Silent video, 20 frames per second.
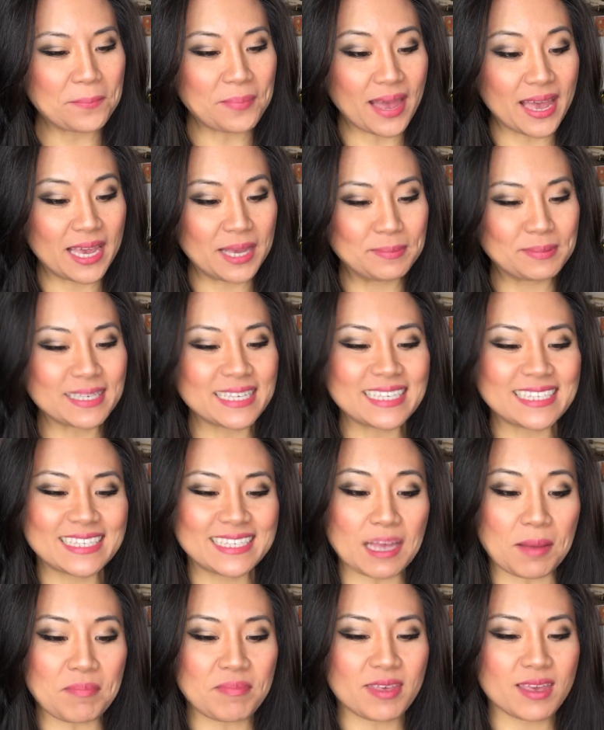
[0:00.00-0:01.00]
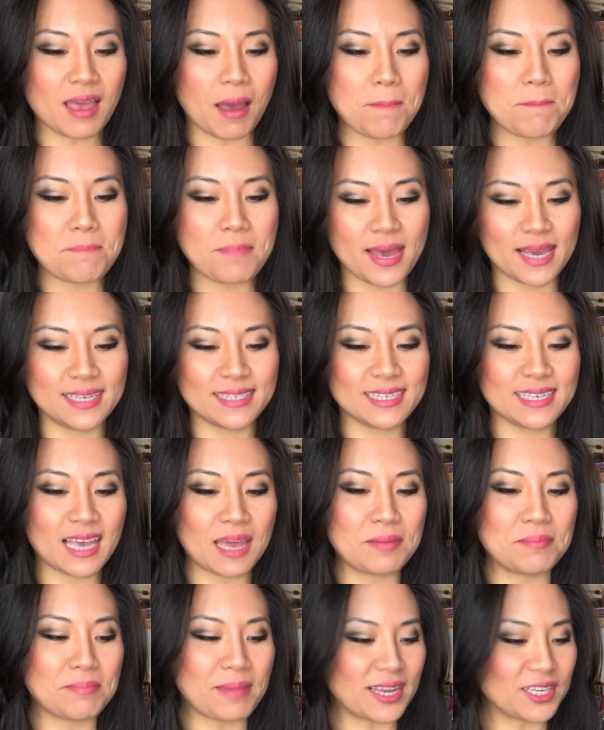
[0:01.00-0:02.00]
Babes, something amazing
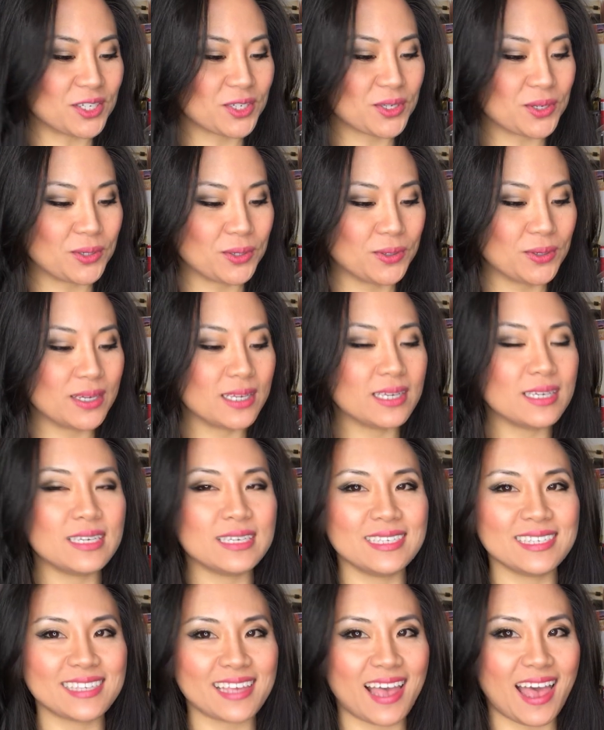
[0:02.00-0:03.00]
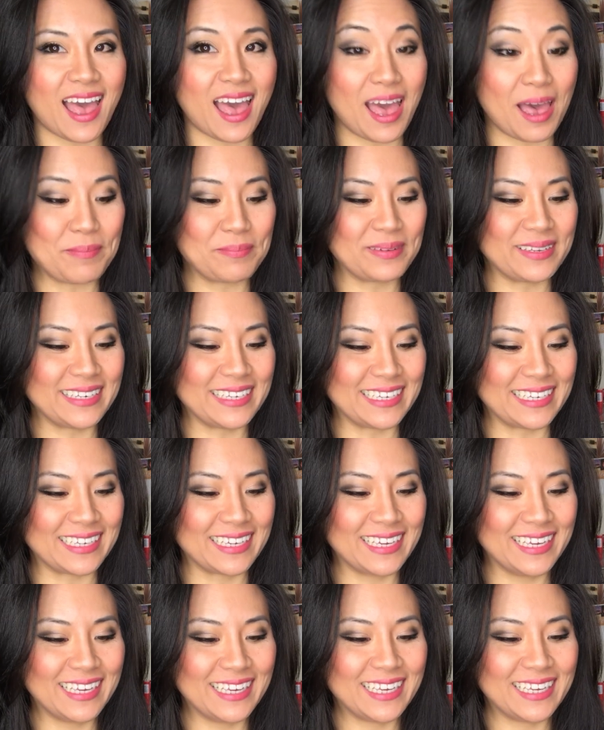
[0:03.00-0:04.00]
and magical is
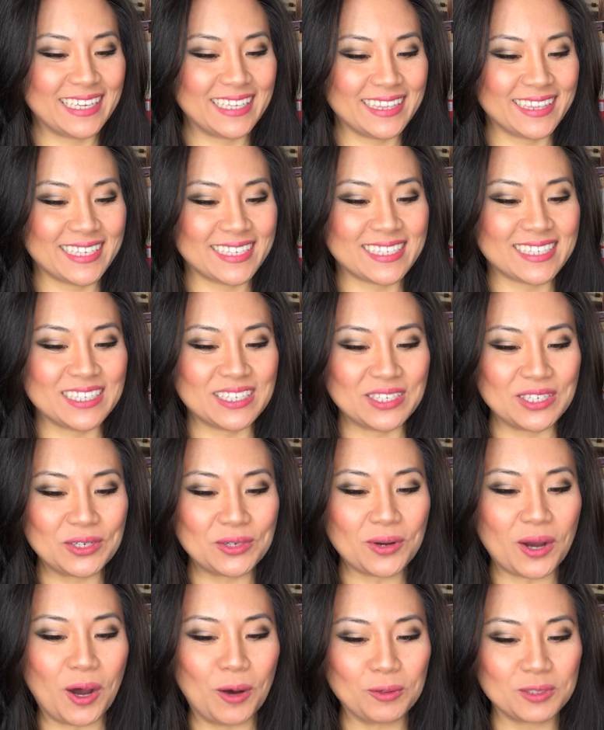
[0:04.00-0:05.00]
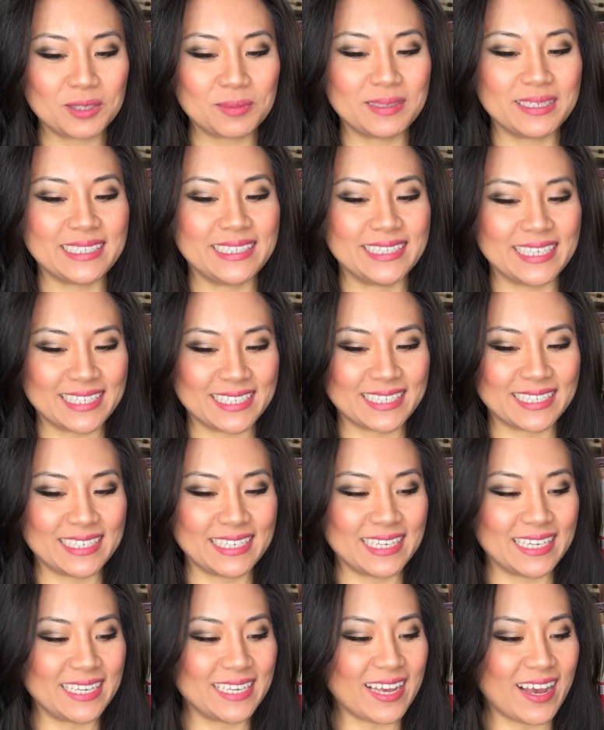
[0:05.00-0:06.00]
happening in this new ultimate
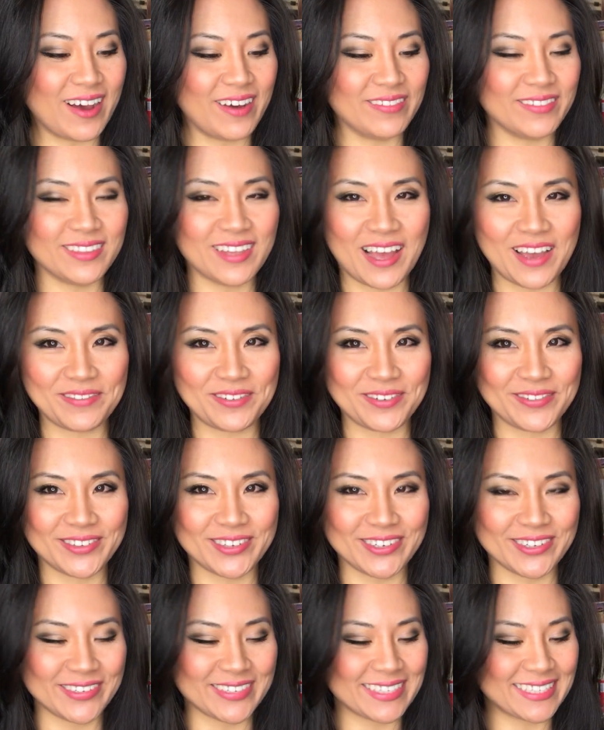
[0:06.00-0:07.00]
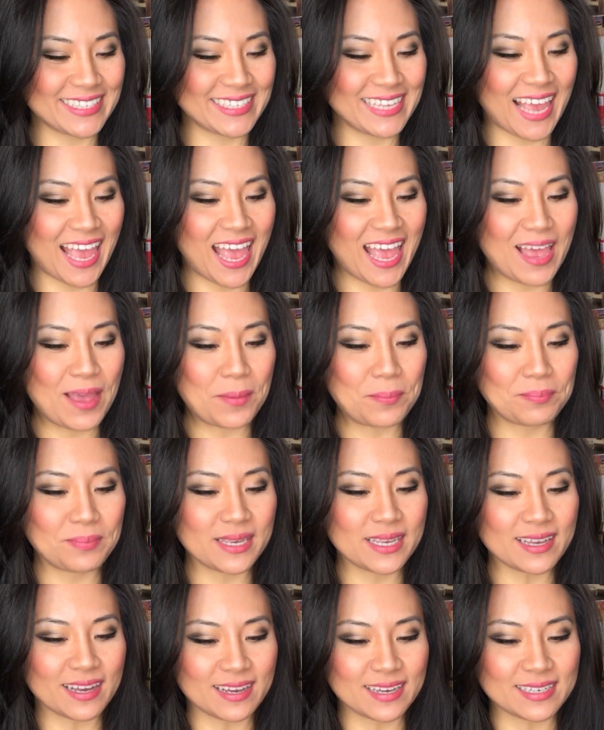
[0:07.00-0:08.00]
destiny of life of yours,
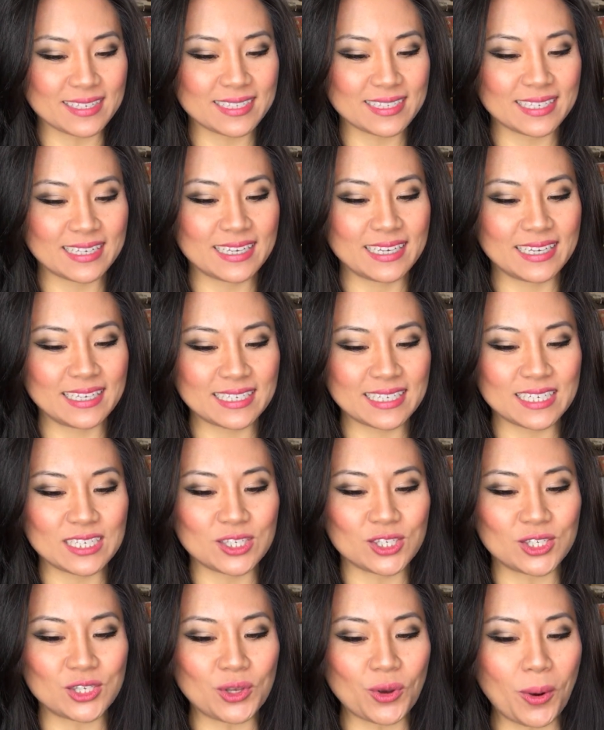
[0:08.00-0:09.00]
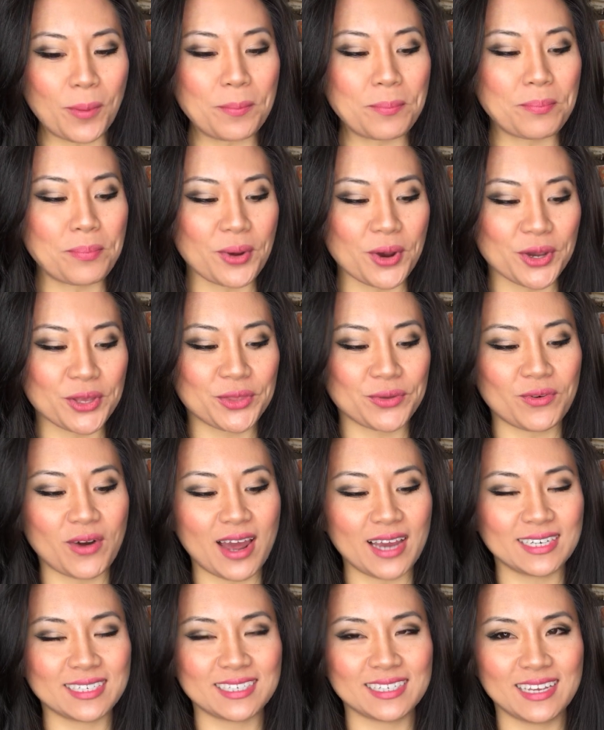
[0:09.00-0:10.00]
because it is your
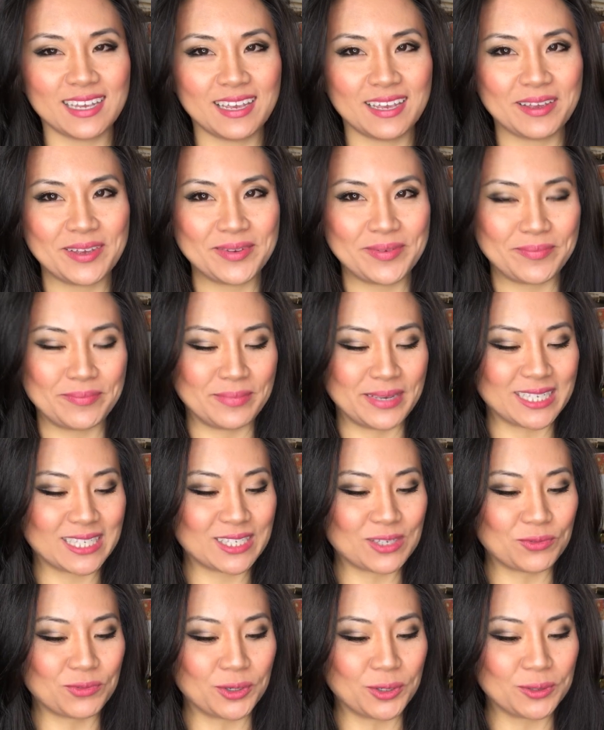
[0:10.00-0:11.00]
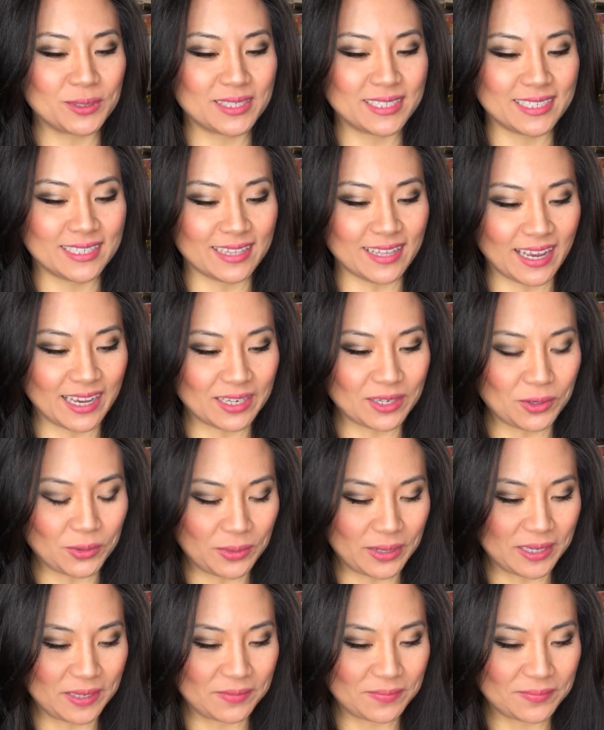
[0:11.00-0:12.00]
birthright, Miss Royalty Lion
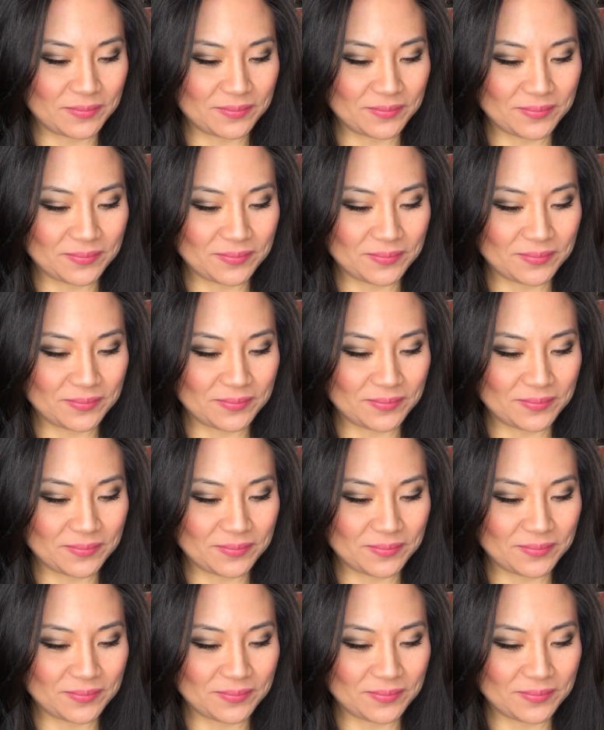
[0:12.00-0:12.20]
Queen.